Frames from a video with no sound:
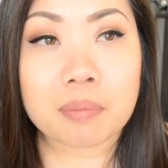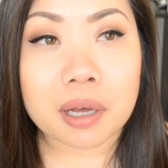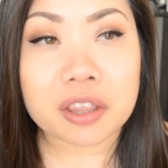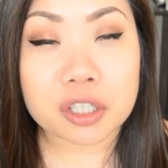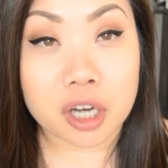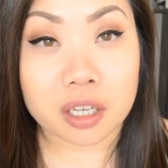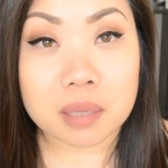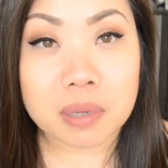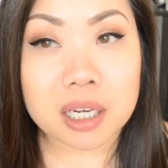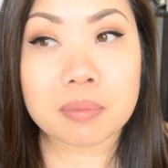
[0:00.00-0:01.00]
but the
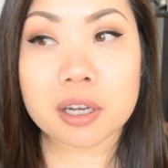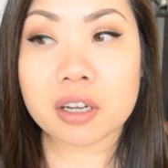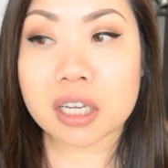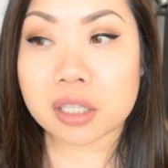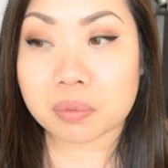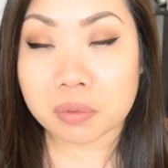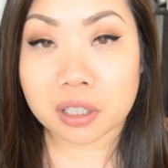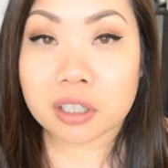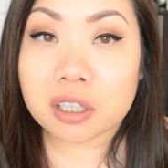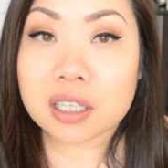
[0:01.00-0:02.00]
chunky peanut butter is
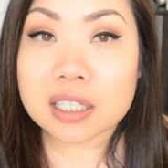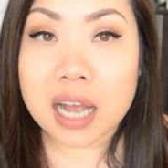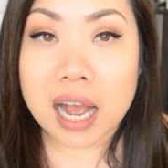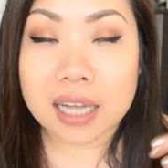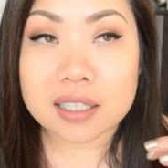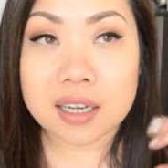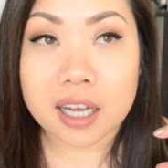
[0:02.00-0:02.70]
really good because it adds an